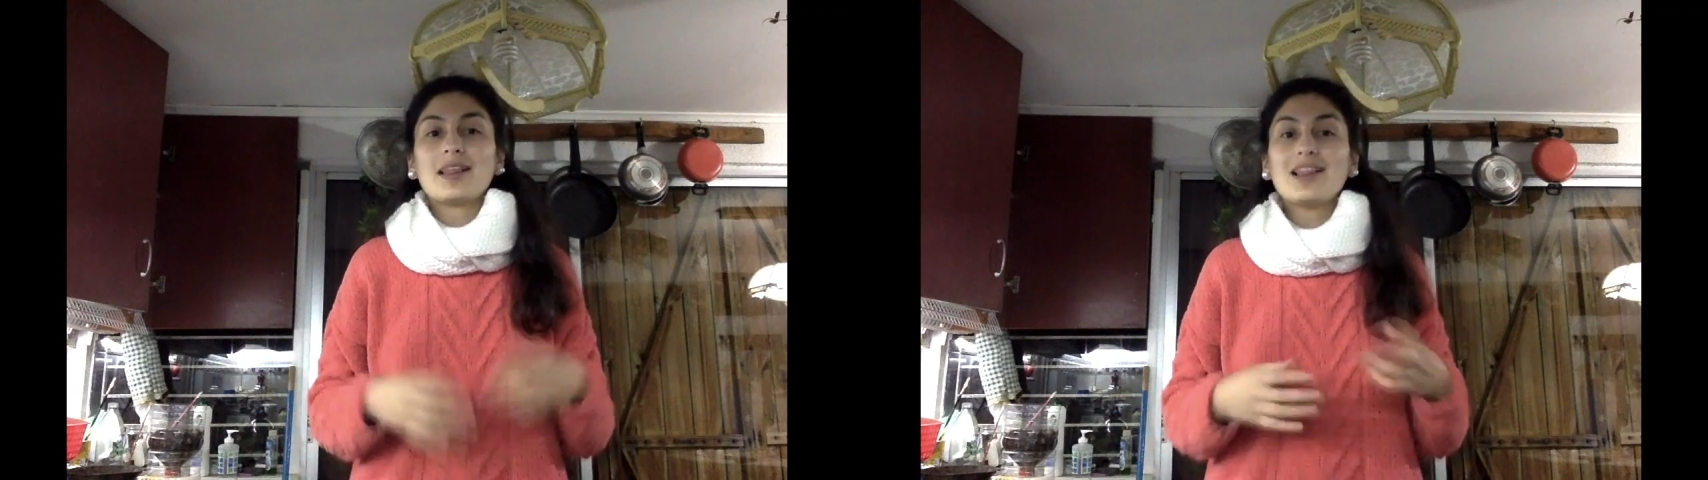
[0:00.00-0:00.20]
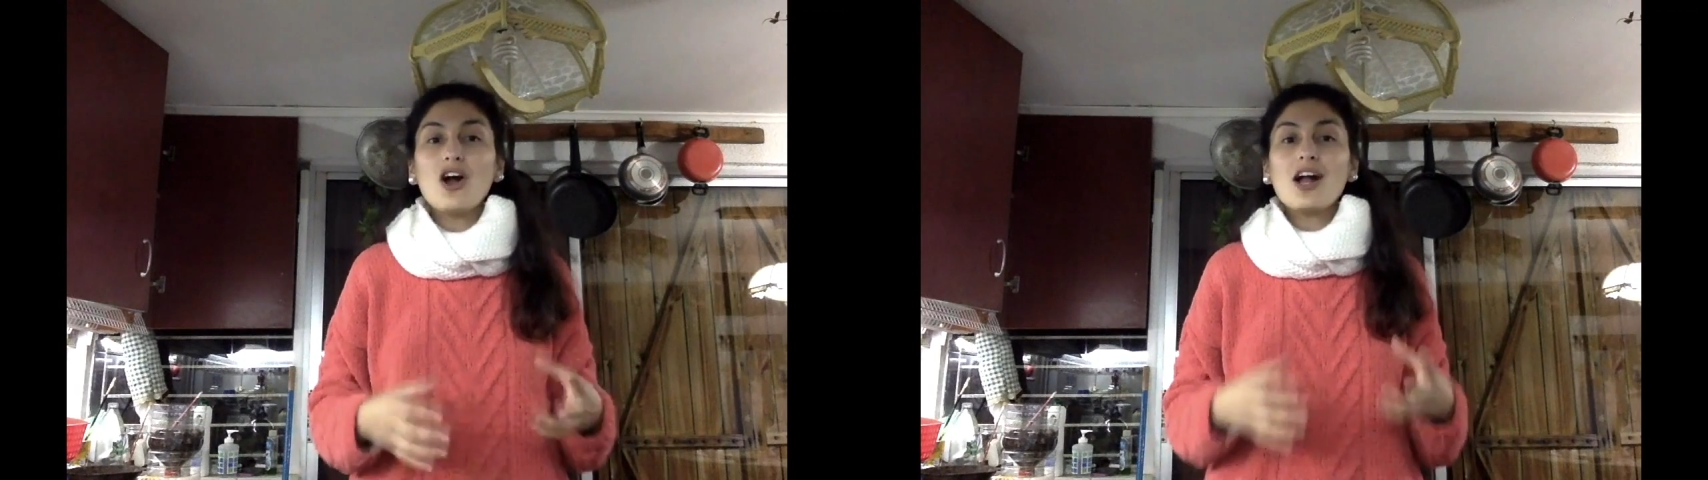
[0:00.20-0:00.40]

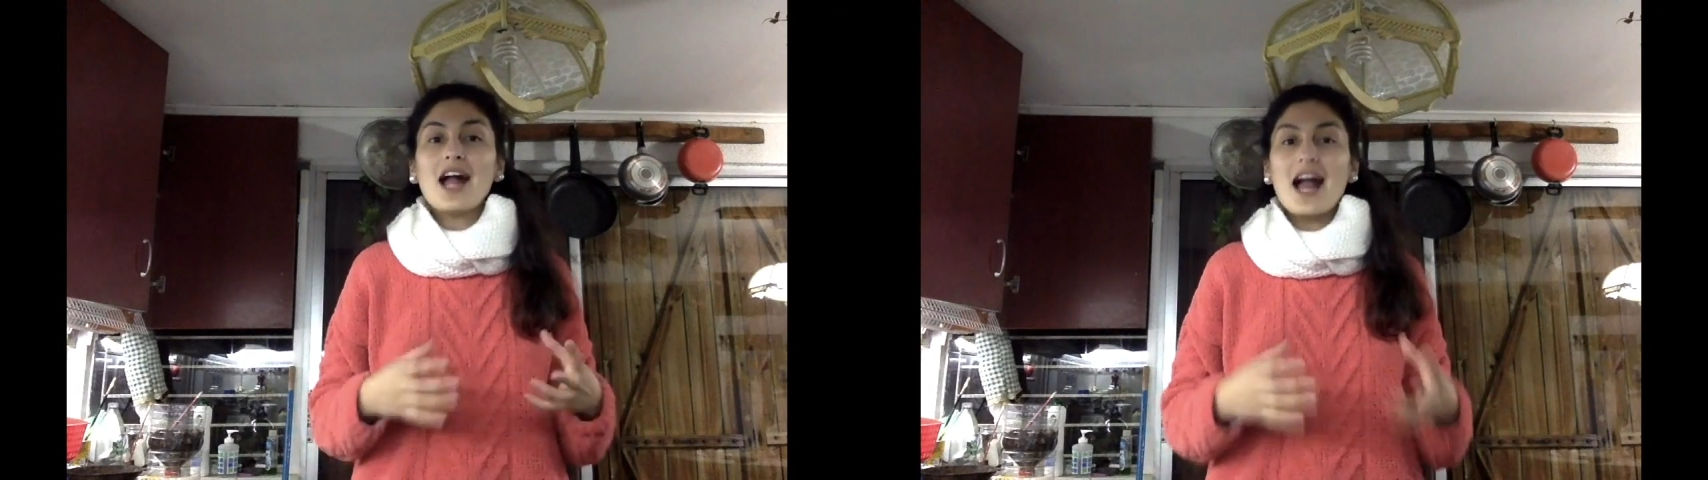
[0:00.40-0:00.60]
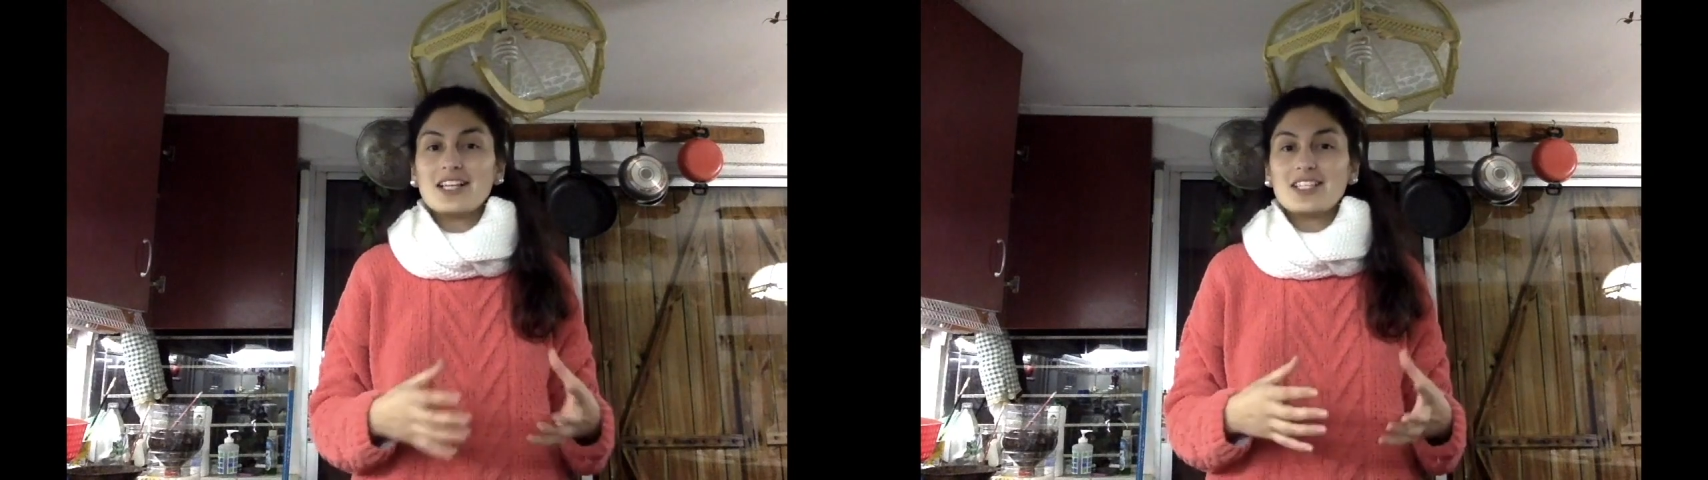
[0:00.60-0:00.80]
long
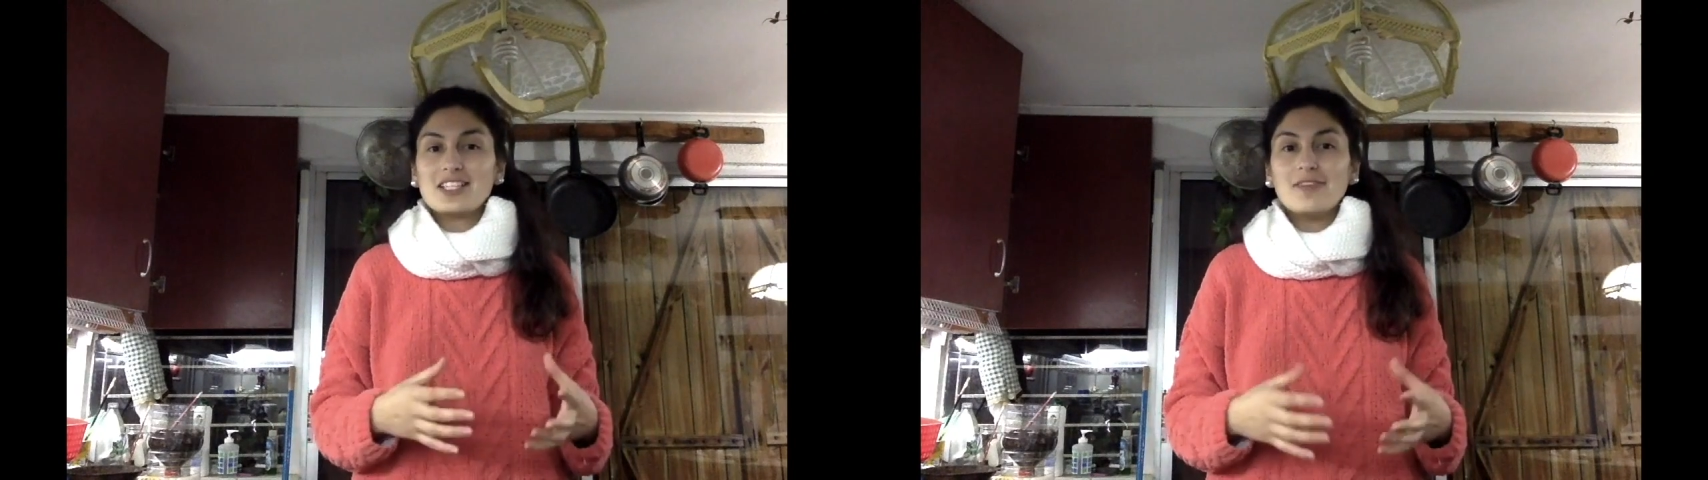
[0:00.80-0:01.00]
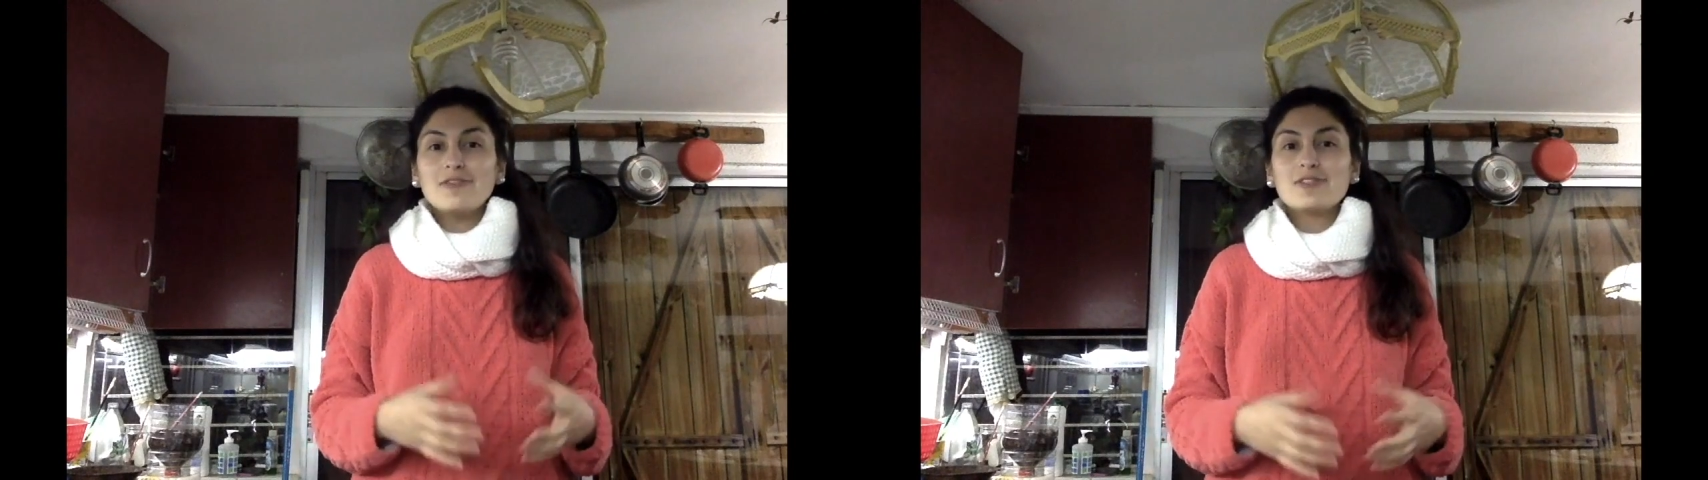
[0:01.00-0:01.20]

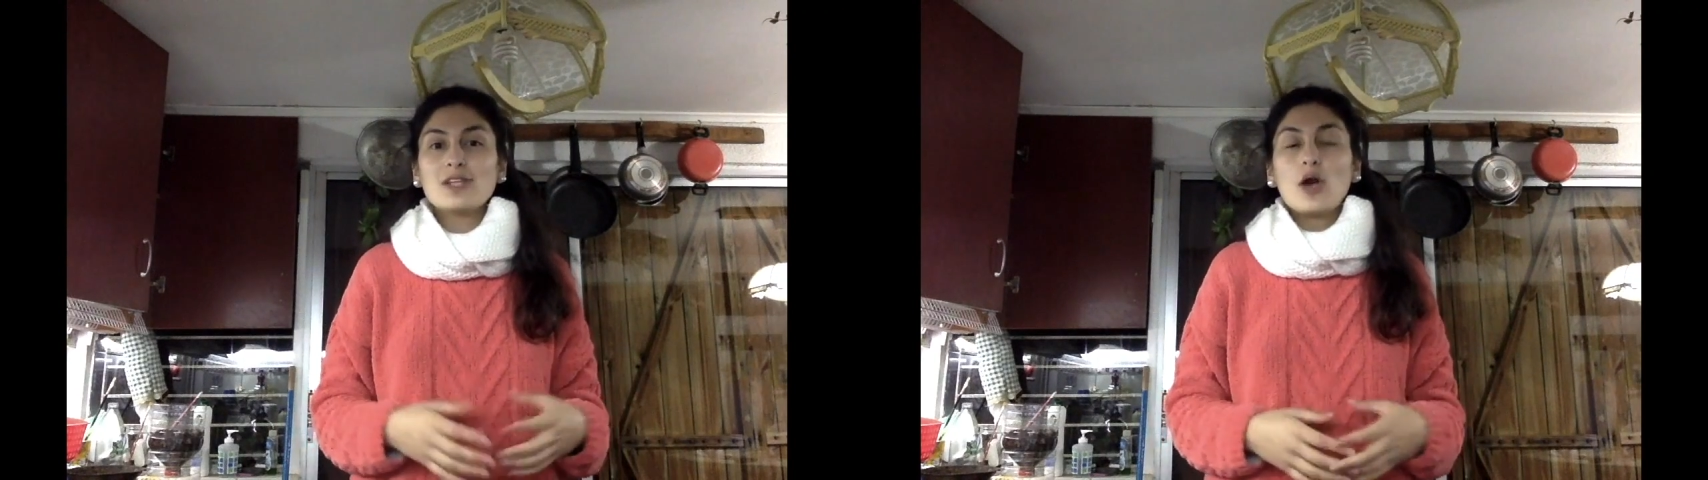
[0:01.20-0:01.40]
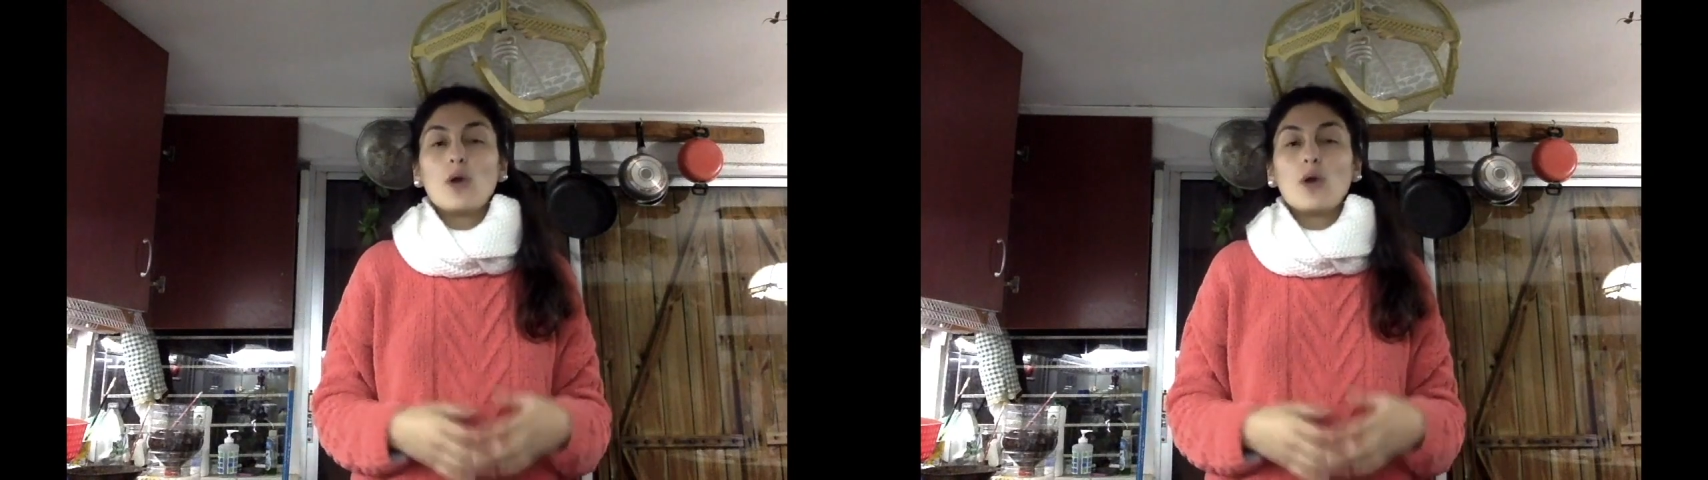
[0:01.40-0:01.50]
adjectives,